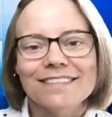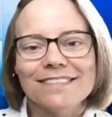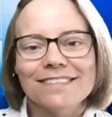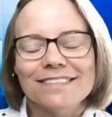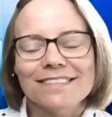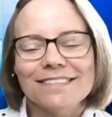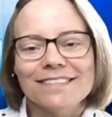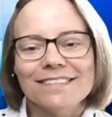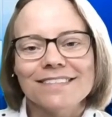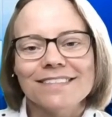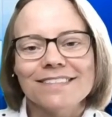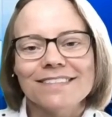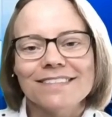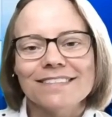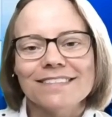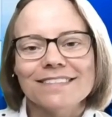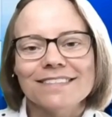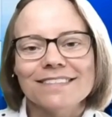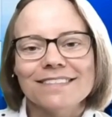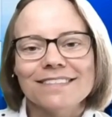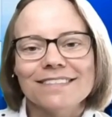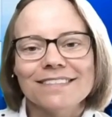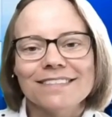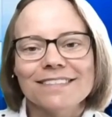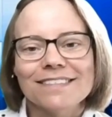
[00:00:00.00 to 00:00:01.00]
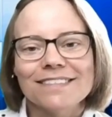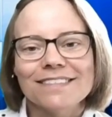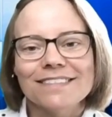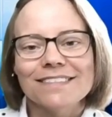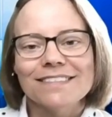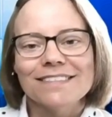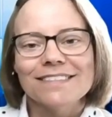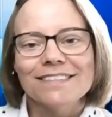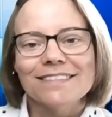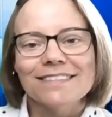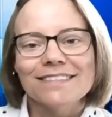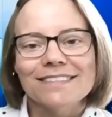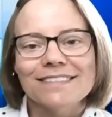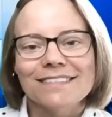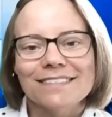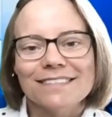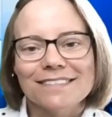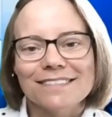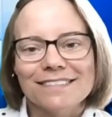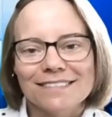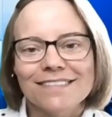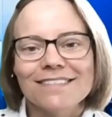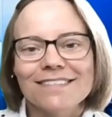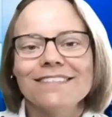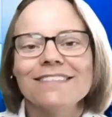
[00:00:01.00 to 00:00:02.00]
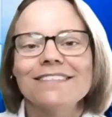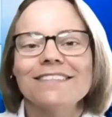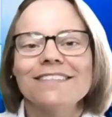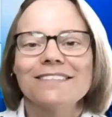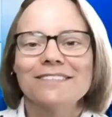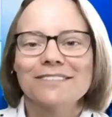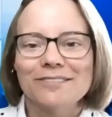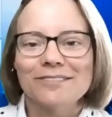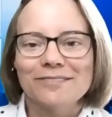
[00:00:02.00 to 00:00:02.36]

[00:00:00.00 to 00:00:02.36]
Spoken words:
(not speaking)